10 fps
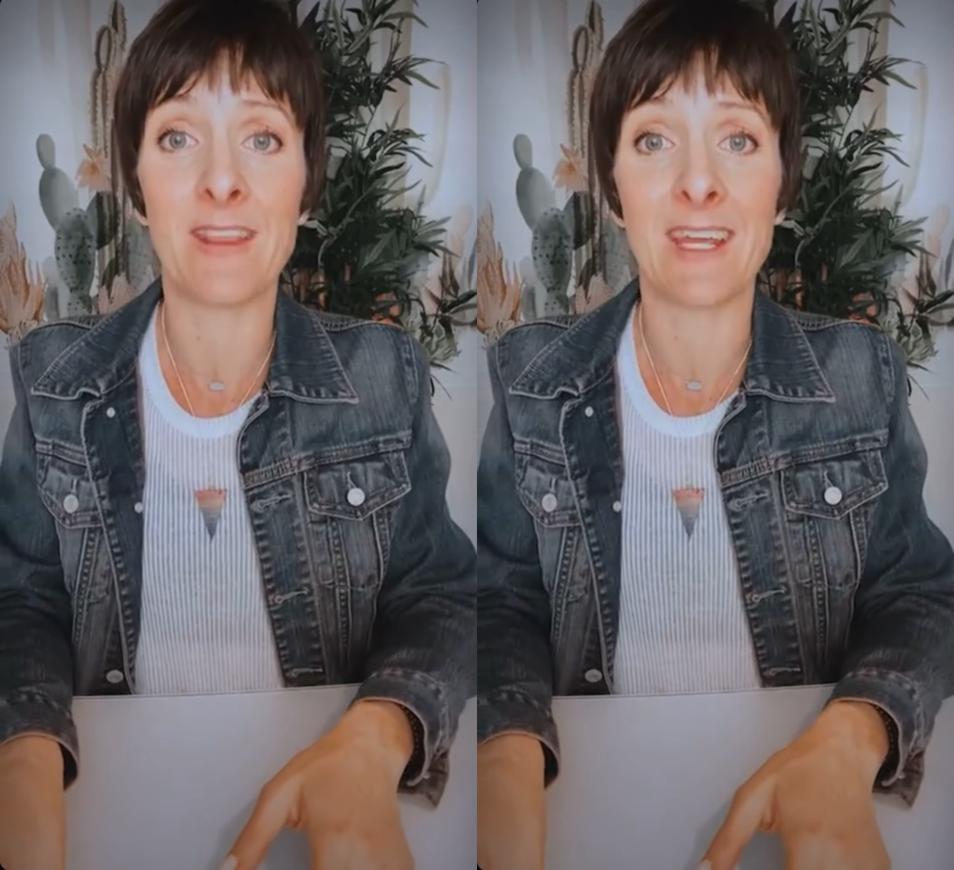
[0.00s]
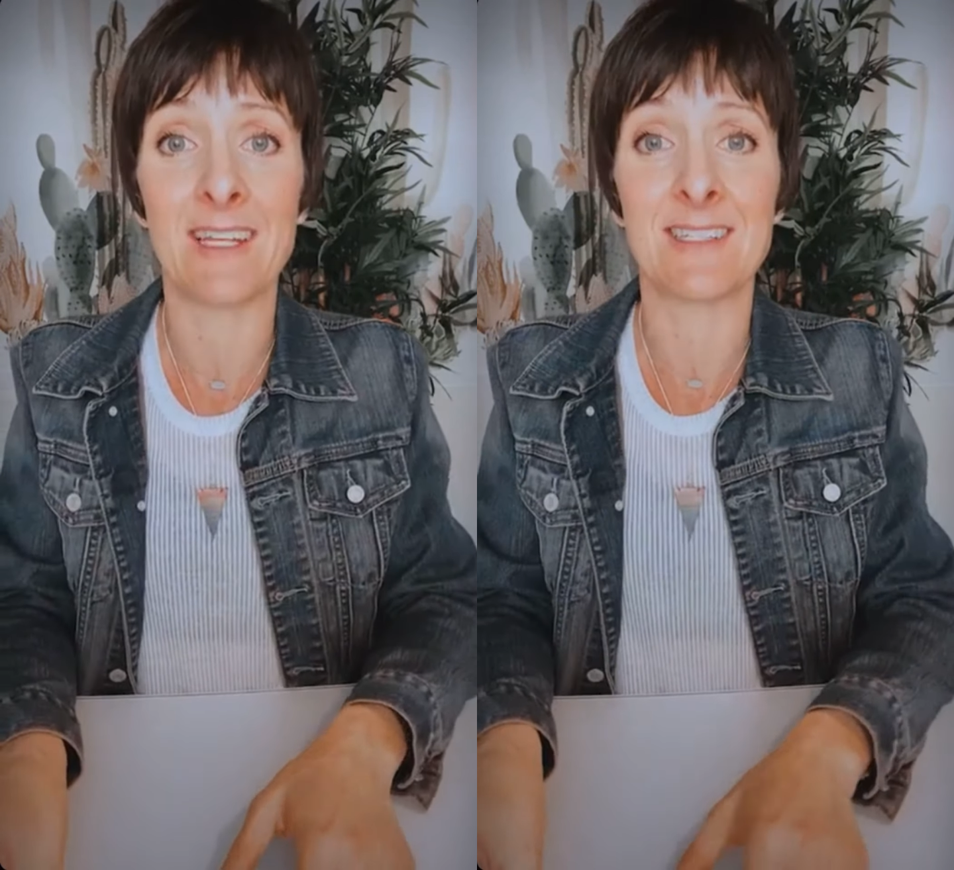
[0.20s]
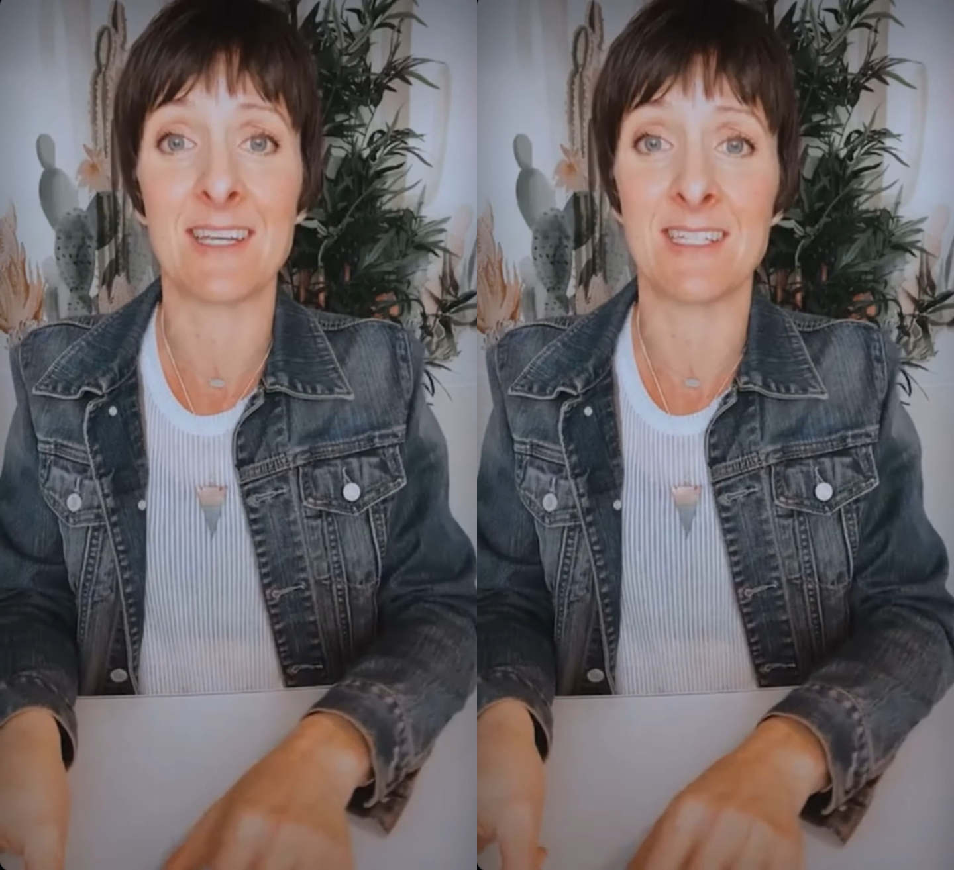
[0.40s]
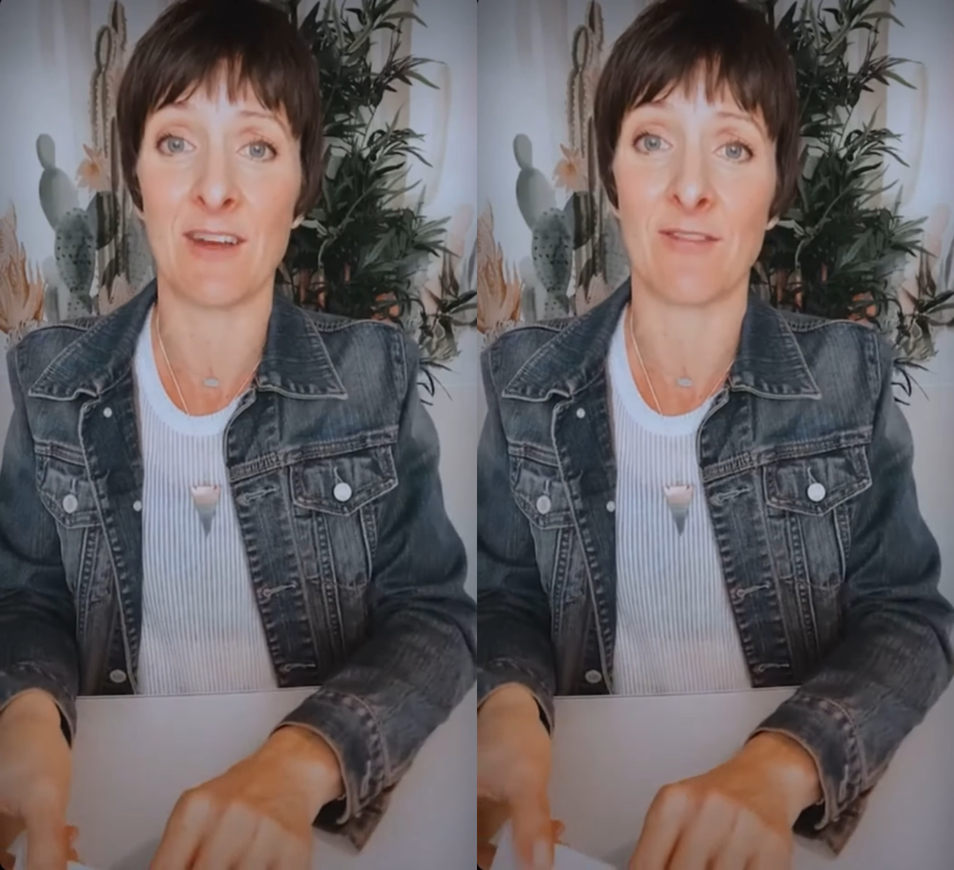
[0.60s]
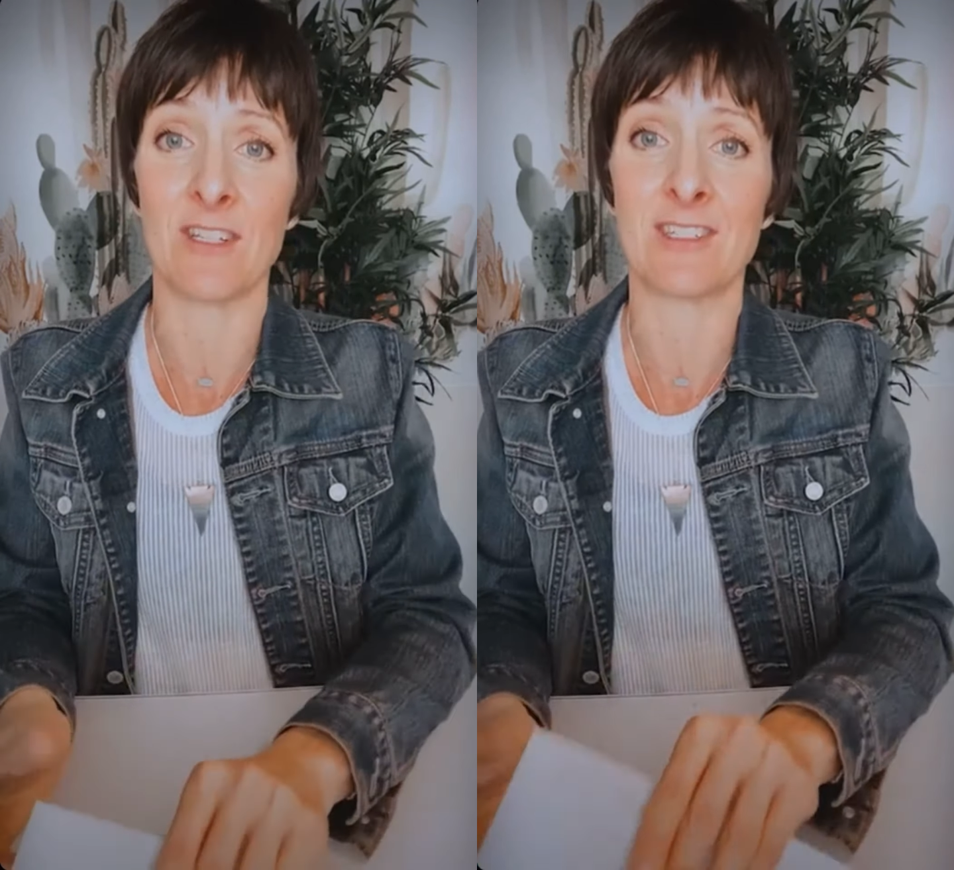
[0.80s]
these
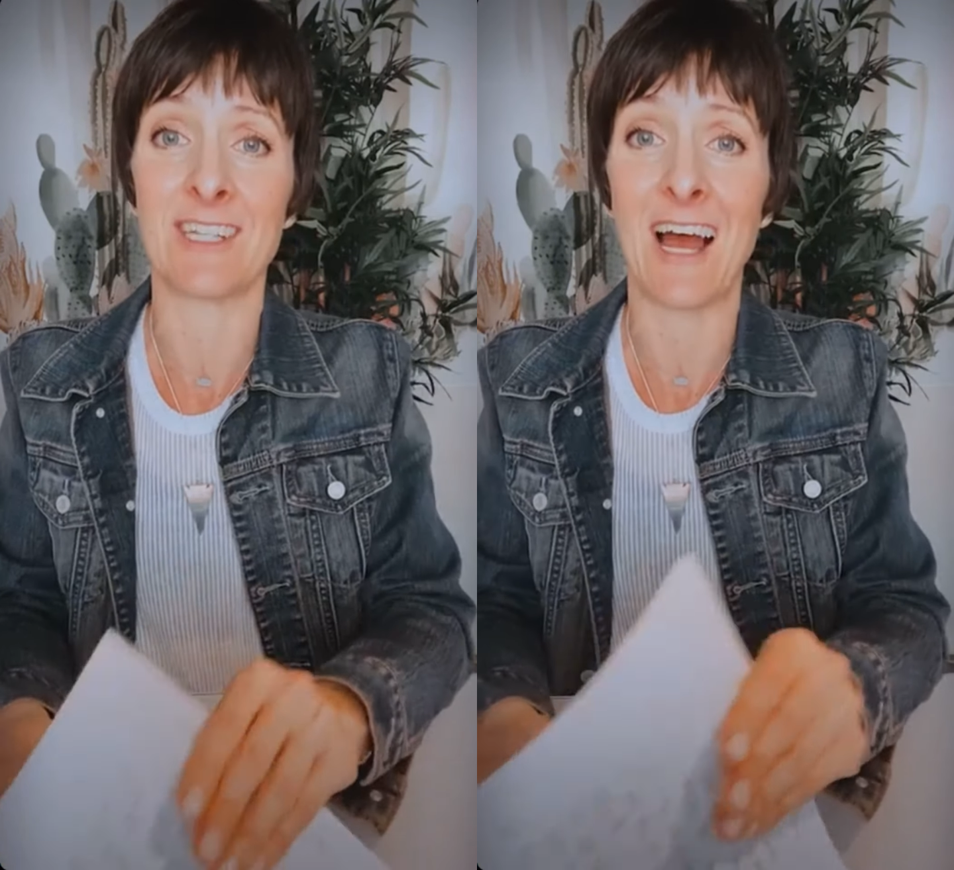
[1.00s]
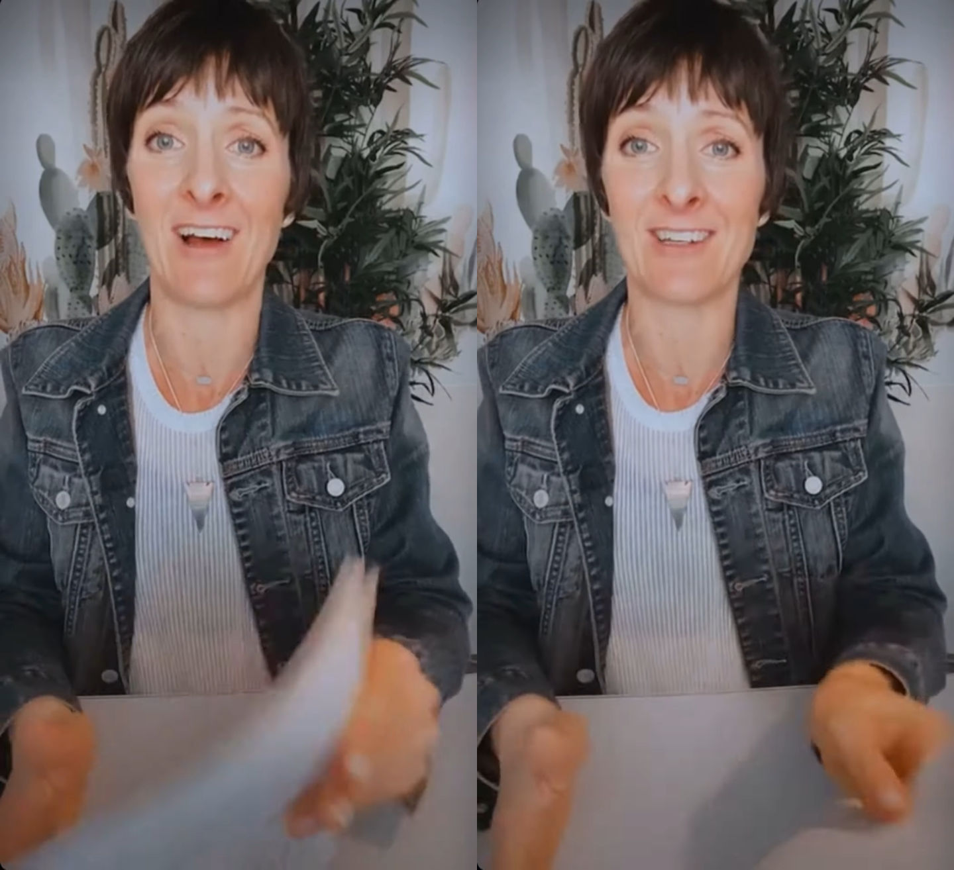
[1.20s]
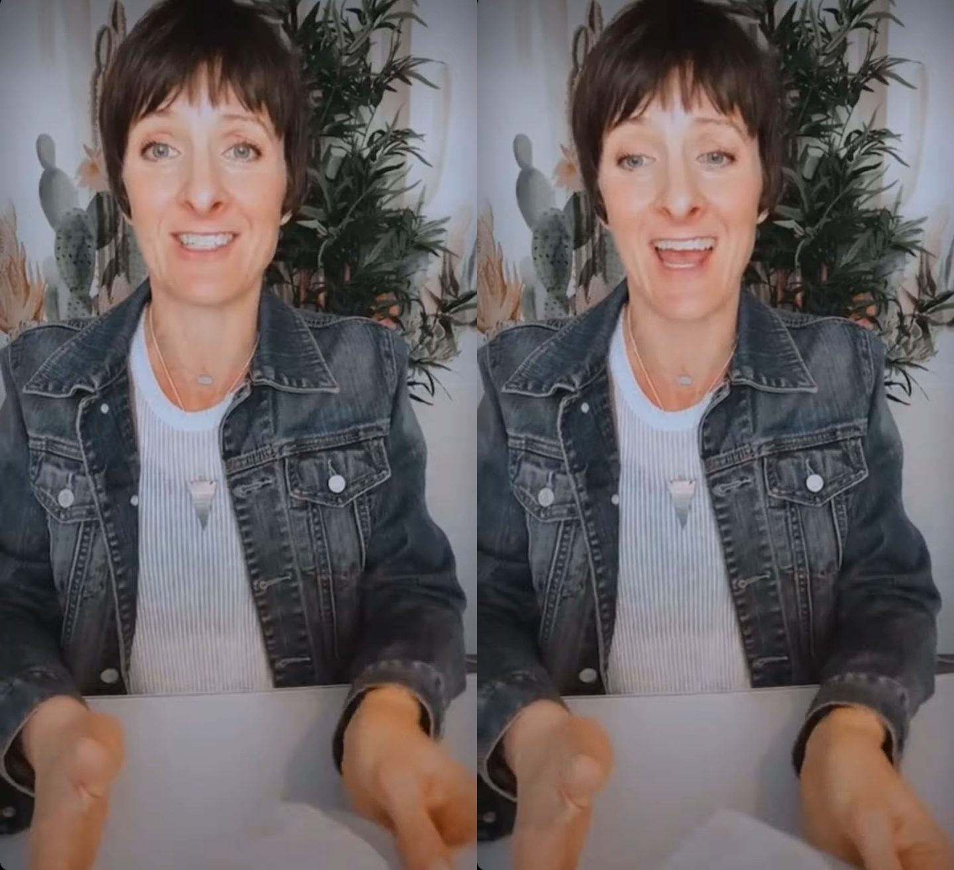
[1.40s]
different styles.